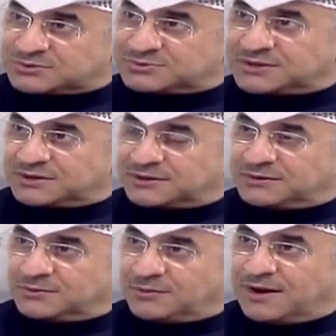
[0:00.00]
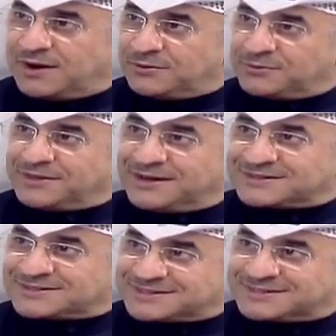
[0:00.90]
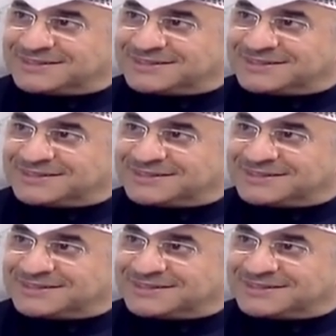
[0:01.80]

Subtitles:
Hospital since 15 years actually.